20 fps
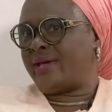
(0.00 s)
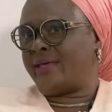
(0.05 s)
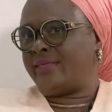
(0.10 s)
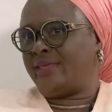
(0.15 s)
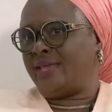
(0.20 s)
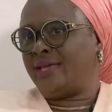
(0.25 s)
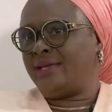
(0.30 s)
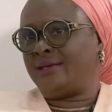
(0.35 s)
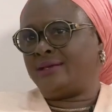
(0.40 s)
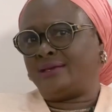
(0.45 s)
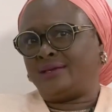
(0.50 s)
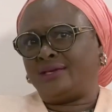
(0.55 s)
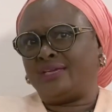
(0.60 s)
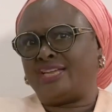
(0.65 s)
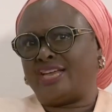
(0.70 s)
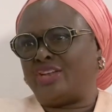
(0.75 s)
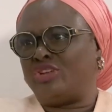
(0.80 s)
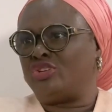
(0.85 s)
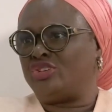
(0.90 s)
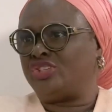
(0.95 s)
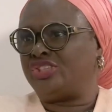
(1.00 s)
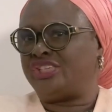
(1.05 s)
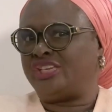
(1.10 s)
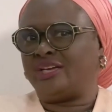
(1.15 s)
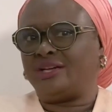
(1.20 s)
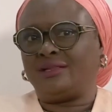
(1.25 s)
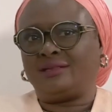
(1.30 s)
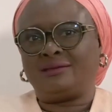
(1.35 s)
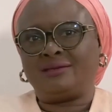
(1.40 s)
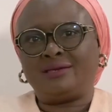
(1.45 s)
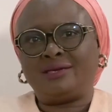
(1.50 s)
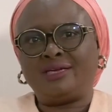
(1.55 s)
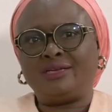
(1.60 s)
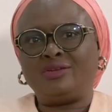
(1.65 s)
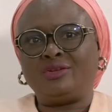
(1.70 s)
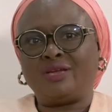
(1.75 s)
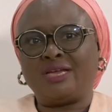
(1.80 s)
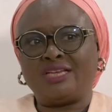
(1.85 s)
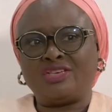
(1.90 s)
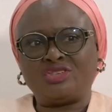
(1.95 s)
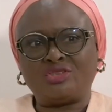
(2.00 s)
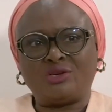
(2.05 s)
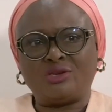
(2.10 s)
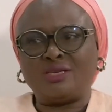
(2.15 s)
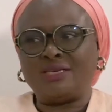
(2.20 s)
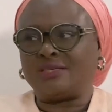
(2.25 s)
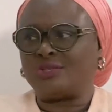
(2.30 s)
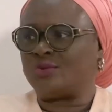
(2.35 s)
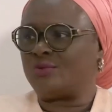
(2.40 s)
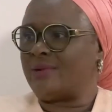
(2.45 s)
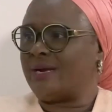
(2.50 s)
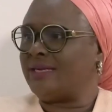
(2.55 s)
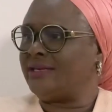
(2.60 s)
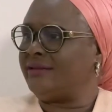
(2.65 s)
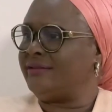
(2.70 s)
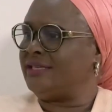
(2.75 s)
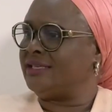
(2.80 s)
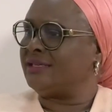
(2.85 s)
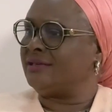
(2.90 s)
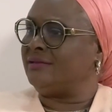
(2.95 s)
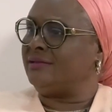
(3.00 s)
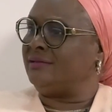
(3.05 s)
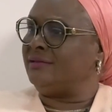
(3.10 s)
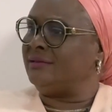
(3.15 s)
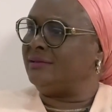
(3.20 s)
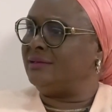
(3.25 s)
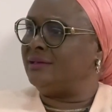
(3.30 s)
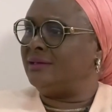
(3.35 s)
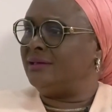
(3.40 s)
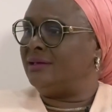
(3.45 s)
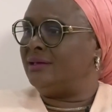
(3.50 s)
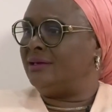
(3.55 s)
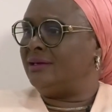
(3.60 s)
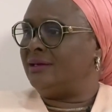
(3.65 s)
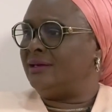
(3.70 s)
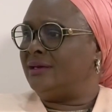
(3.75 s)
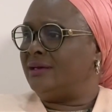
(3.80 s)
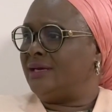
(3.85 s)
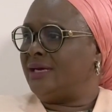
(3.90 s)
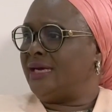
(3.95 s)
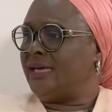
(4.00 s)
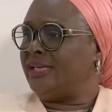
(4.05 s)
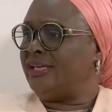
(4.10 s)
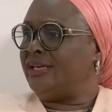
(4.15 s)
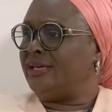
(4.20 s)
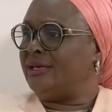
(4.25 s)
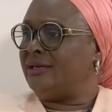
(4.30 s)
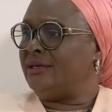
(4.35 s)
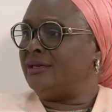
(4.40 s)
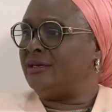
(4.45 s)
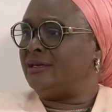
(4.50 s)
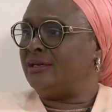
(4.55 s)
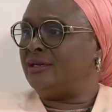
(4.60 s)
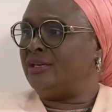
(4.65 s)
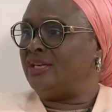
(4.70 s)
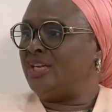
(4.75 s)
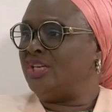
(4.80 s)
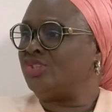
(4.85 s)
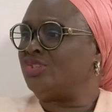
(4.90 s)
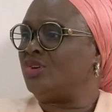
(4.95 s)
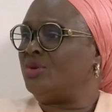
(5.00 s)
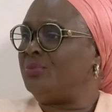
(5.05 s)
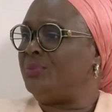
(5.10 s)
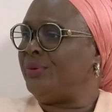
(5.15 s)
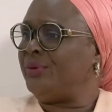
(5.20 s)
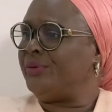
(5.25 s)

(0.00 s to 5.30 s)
I think, in a nutshell, education is quite critical in nation